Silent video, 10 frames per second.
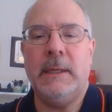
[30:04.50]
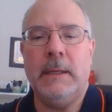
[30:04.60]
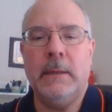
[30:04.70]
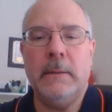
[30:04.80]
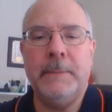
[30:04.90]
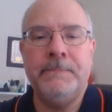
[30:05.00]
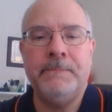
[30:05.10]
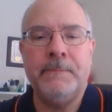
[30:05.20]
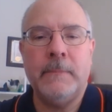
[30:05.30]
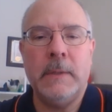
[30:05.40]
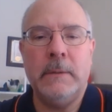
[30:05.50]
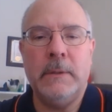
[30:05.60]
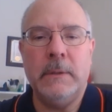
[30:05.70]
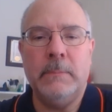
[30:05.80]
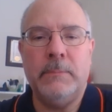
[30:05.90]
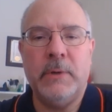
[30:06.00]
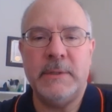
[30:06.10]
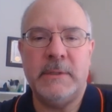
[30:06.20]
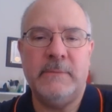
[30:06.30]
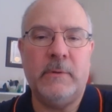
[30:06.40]
the
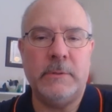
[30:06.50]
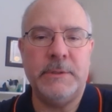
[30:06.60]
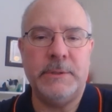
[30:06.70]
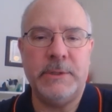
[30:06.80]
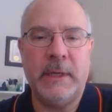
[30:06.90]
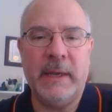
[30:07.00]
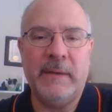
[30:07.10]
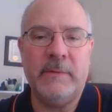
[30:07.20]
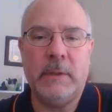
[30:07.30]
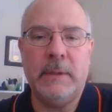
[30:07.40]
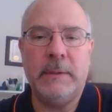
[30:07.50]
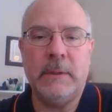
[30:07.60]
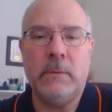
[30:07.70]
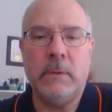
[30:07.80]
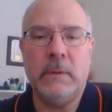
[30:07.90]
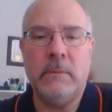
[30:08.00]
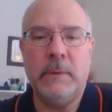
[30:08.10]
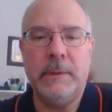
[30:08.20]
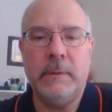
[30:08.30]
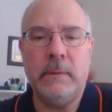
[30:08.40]
presence of Gorsuch and Kavanaugh on the court
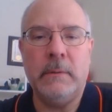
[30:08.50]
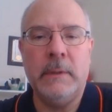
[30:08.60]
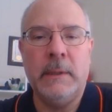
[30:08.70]
will